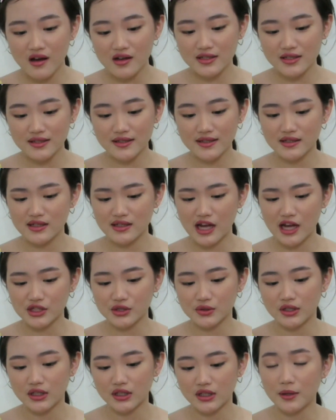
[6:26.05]
This is actually
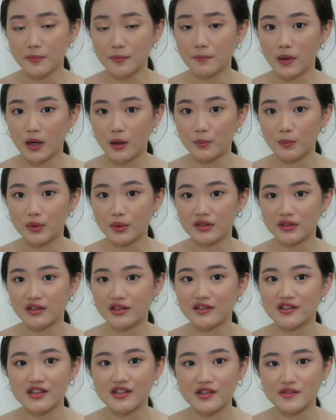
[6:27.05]
a lip balm, but it
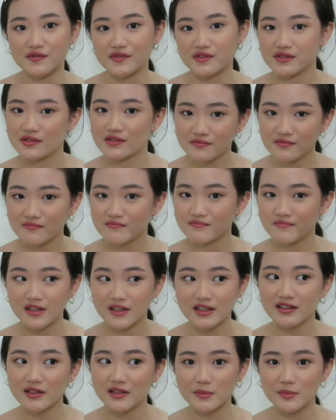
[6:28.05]
gives a
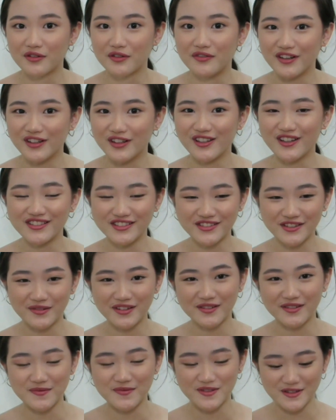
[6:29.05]
little bit of a gloss. I'm going to
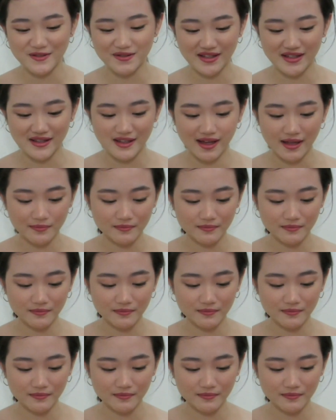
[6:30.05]
be using that.